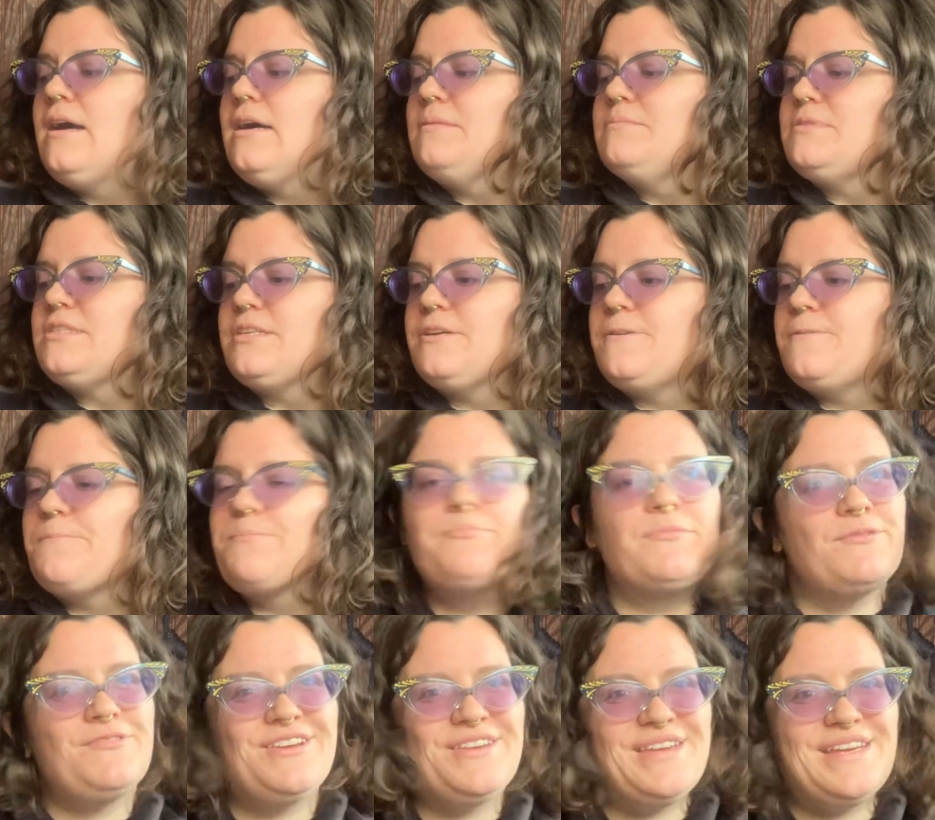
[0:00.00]
So
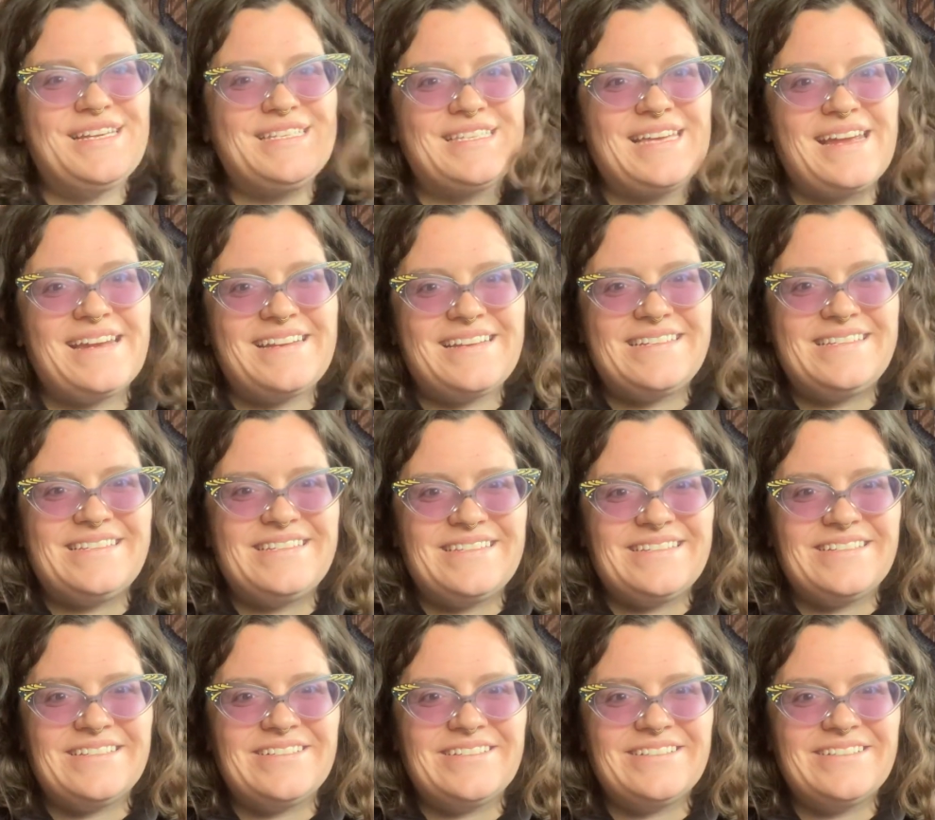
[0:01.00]
really excited
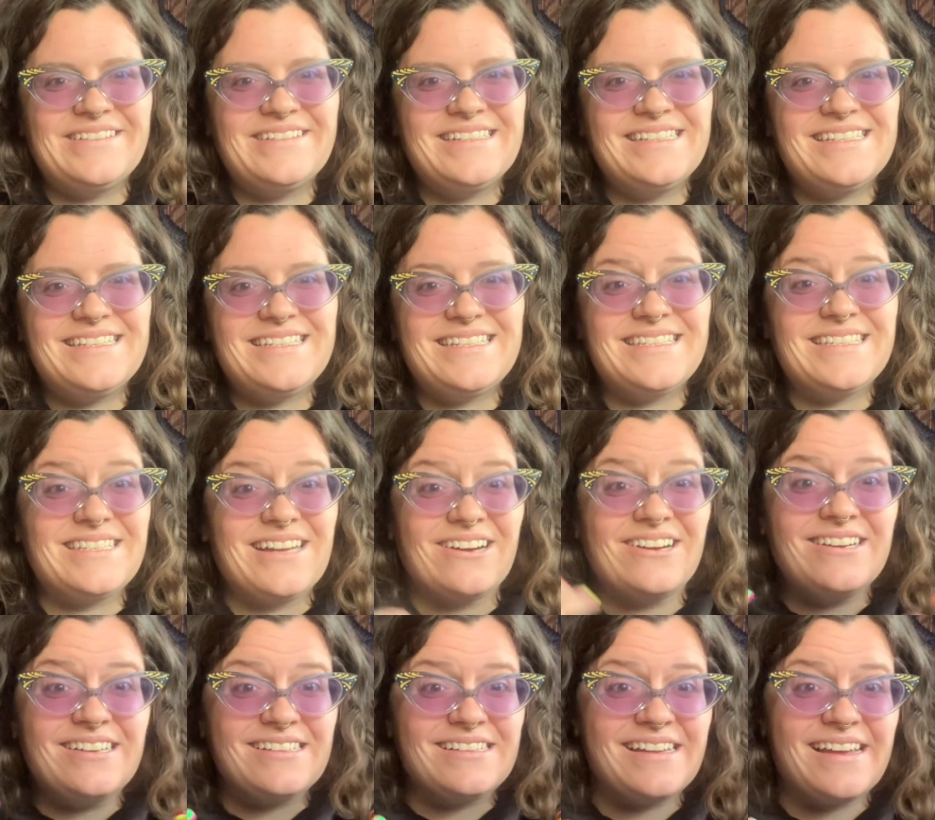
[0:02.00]
to
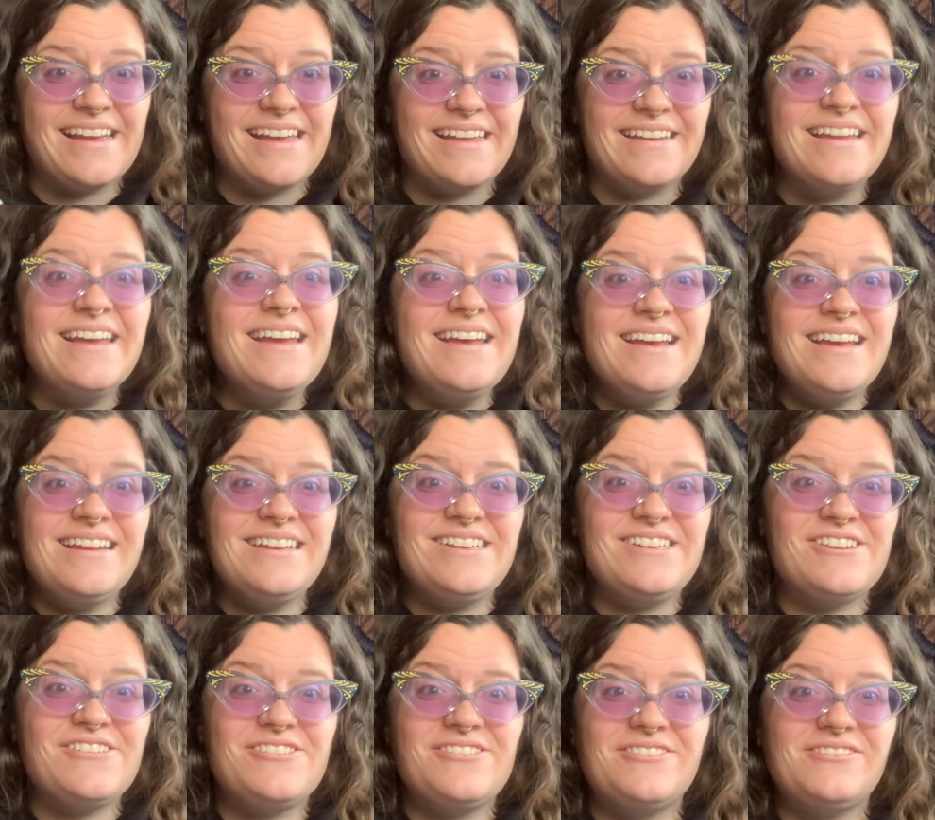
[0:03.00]
start, and,
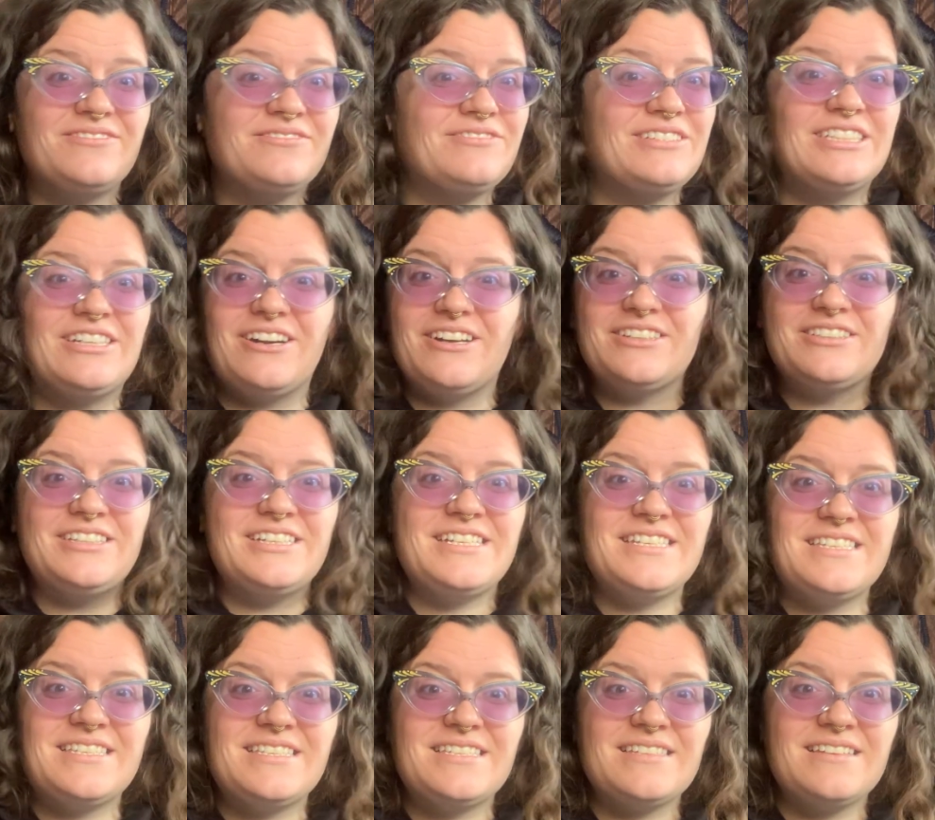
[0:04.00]
you know,
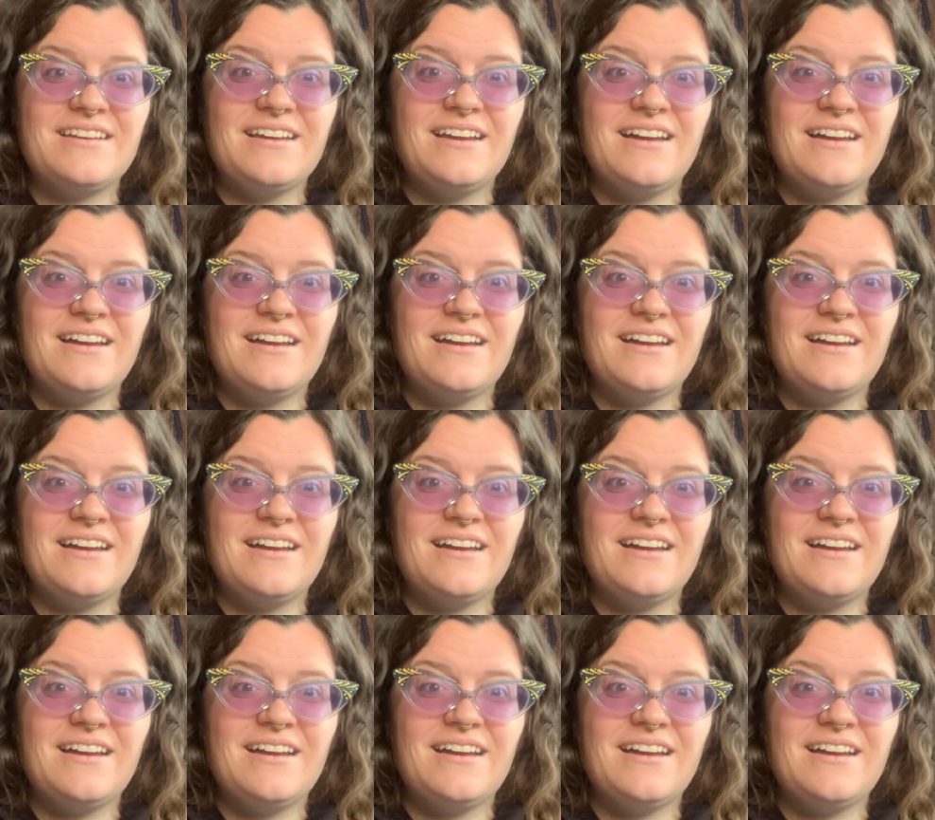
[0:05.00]
regardless,